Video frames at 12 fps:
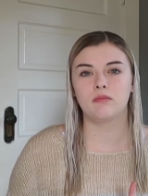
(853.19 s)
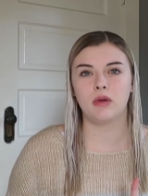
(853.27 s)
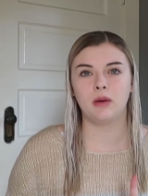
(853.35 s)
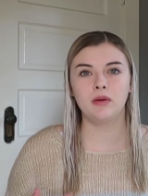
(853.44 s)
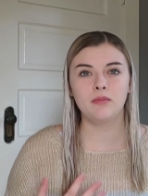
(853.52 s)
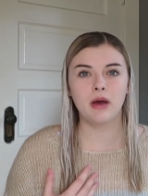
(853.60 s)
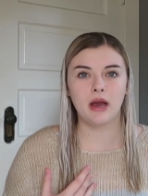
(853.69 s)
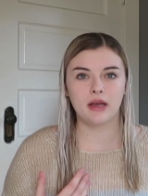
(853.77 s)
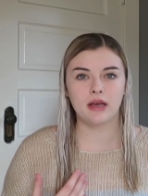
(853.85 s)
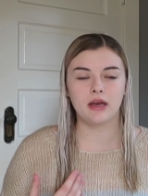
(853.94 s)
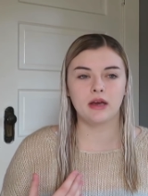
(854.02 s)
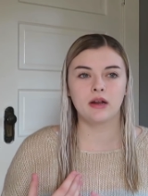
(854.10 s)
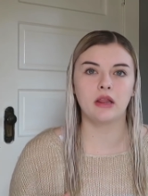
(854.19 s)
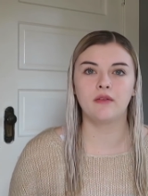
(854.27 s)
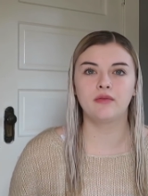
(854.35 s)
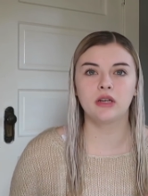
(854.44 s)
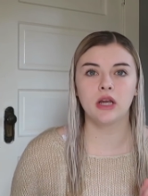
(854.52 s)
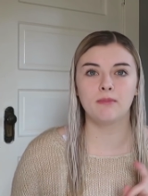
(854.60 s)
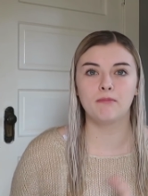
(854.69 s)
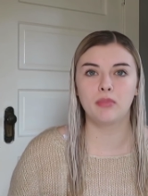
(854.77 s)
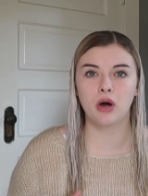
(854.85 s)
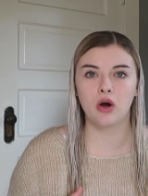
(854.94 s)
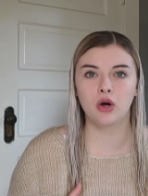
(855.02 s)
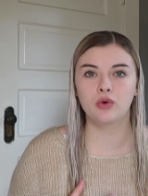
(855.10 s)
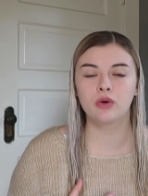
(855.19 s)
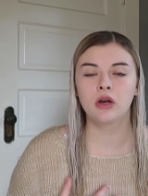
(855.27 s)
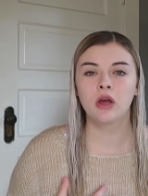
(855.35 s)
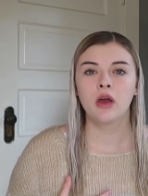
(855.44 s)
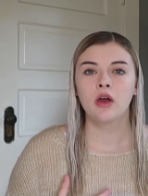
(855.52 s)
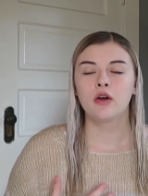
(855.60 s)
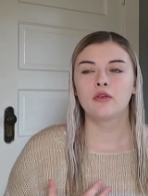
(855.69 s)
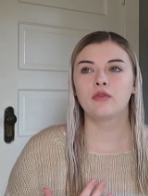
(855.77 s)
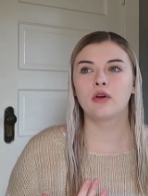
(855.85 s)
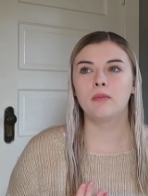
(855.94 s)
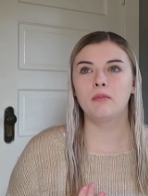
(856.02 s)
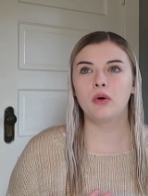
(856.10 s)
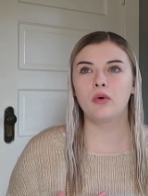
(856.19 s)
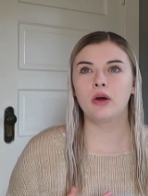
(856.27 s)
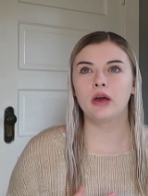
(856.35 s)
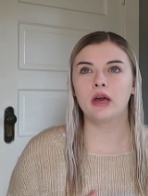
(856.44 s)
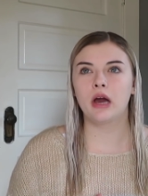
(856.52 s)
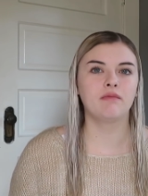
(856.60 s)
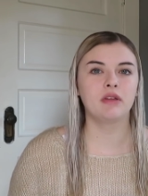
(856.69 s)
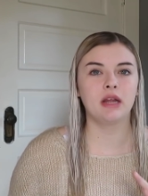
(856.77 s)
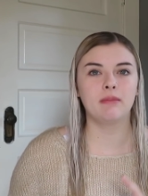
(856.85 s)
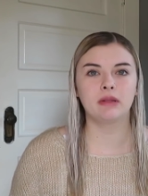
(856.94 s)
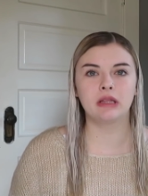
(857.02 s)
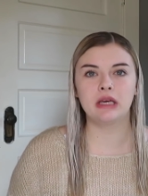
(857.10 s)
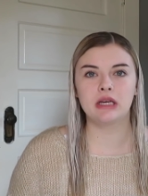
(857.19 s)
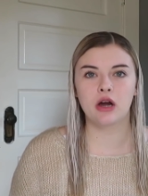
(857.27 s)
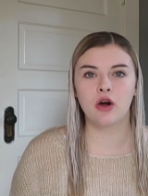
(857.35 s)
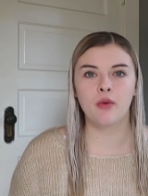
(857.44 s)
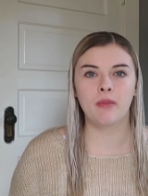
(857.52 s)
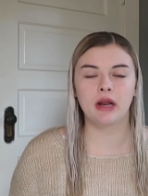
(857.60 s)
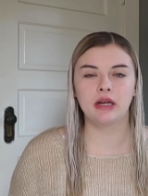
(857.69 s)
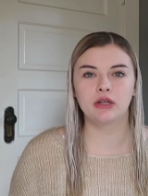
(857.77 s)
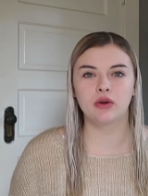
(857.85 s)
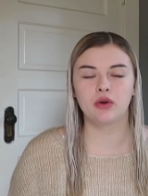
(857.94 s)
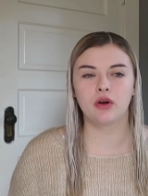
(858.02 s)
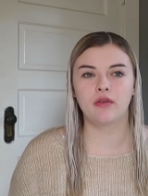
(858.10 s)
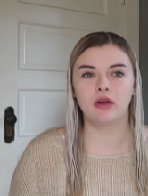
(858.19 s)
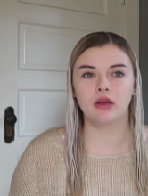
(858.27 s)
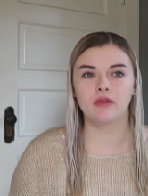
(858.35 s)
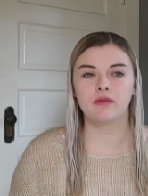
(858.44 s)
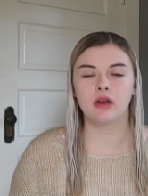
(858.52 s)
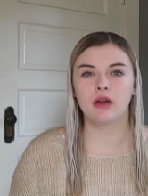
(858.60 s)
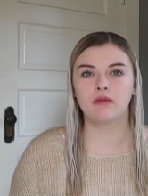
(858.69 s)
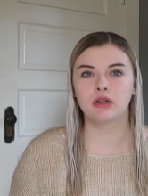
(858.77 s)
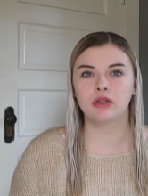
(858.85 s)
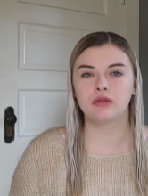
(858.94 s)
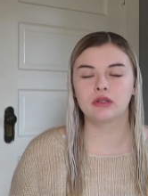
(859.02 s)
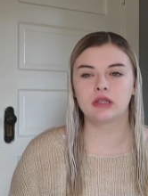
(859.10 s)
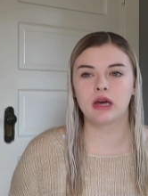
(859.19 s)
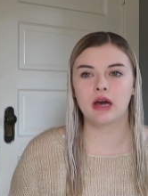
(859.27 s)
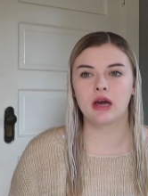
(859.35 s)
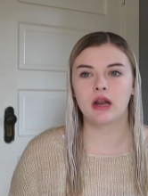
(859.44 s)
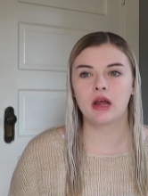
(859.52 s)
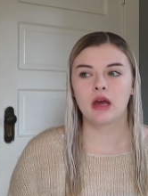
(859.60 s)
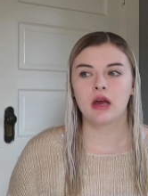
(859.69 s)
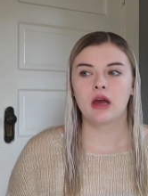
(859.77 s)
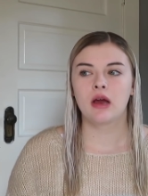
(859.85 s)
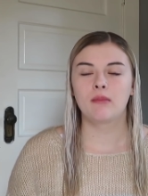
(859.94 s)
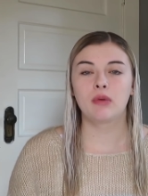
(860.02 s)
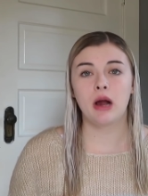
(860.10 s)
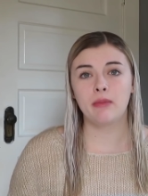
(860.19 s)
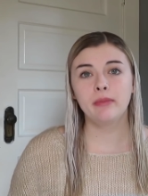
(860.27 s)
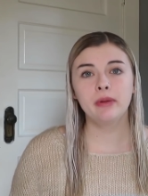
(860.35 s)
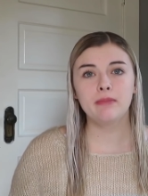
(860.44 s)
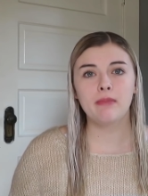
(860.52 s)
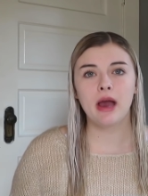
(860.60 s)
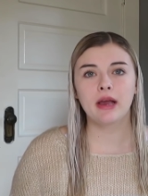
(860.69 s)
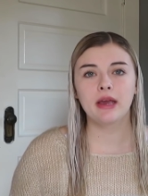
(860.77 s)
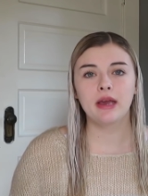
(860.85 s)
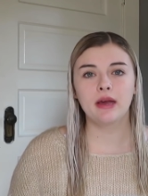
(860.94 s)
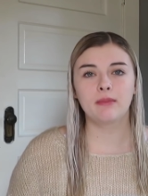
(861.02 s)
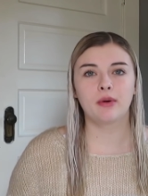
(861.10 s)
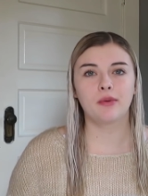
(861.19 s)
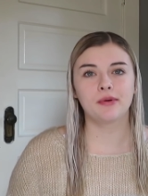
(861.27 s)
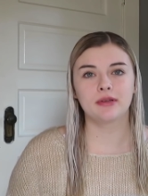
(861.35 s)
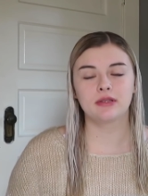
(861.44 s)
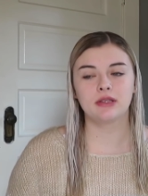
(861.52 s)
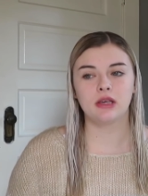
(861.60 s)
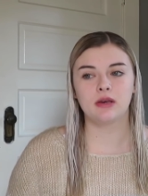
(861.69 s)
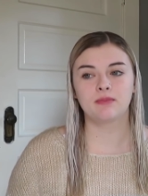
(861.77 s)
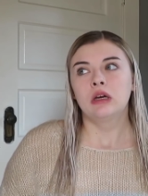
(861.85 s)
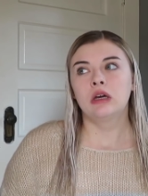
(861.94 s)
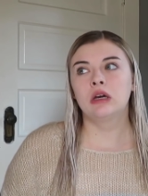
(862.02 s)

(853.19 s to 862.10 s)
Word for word: maybe Beckett. I love the name Beau for a boy. I love the name Leo, but I don't know if I'll ever use that. Probably Beckett, but we'll see.